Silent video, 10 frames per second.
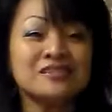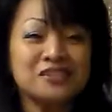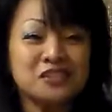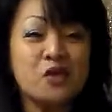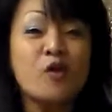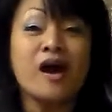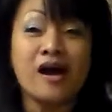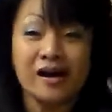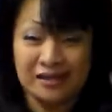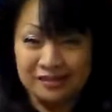so
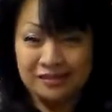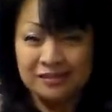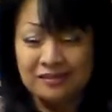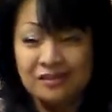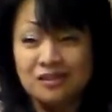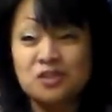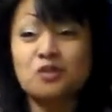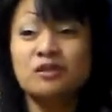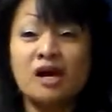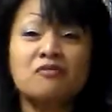hard
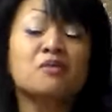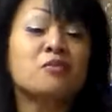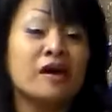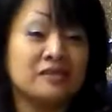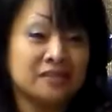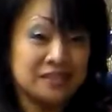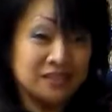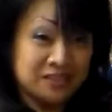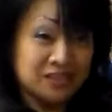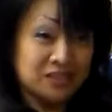to love our brothers
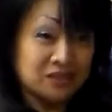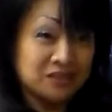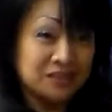and sisters.